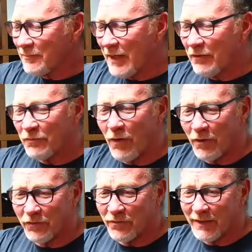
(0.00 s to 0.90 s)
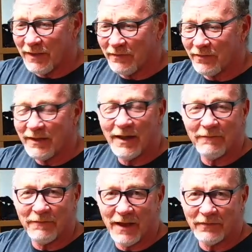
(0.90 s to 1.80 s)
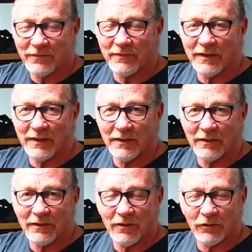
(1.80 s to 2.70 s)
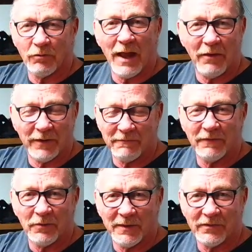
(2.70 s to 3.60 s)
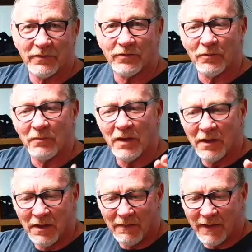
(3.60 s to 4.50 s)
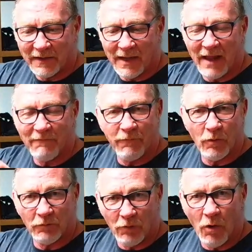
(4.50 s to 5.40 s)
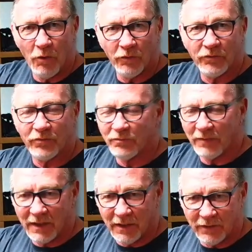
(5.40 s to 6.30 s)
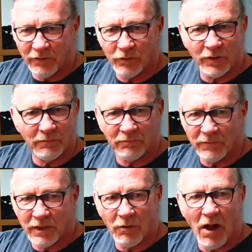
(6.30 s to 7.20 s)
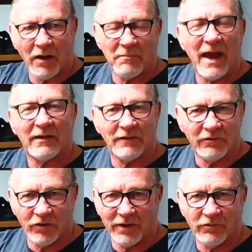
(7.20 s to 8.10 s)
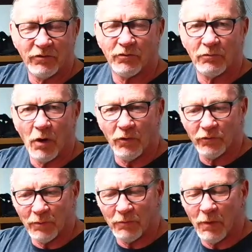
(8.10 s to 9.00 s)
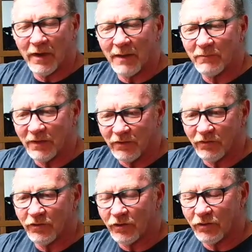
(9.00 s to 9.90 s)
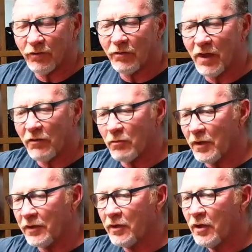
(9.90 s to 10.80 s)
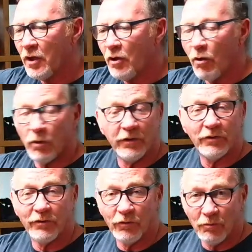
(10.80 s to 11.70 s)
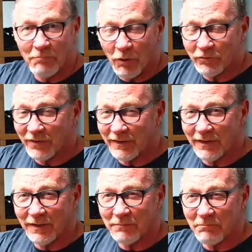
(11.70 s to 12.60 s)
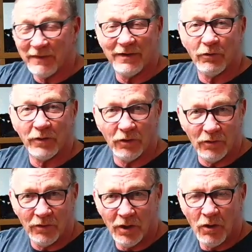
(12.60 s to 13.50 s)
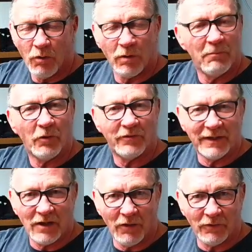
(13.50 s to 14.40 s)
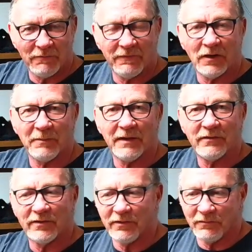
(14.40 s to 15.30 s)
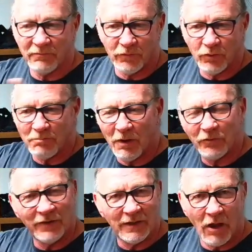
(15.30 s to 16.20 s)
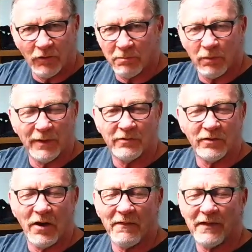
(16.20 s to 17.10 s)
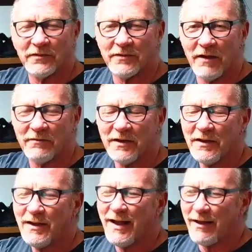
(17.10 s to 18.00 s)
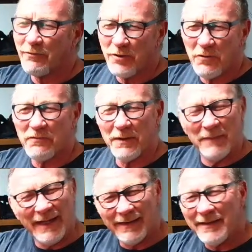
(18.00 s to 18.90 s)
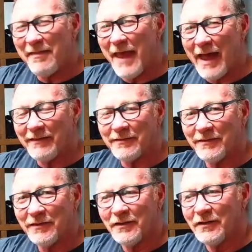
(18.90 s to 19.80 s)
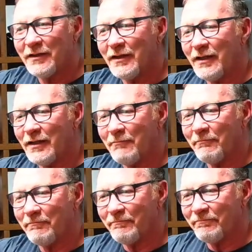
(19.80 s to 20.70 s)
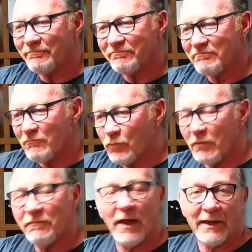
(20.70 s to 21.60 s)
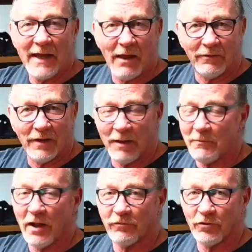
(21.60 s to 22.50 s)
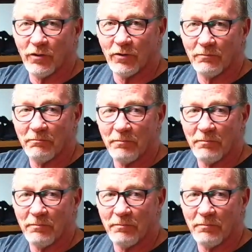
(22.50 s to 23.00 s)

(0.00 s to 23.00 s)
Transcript: As far as the CFS, the Creality filament system that can have 4 rolls, and you can, automatically changes the rolls when one empties and you can do the other one, or you can do multi-material or multicolor filament and do multicolored prints and all that stuff. I don't know if I'm into that. We'll find out. I'm not sure.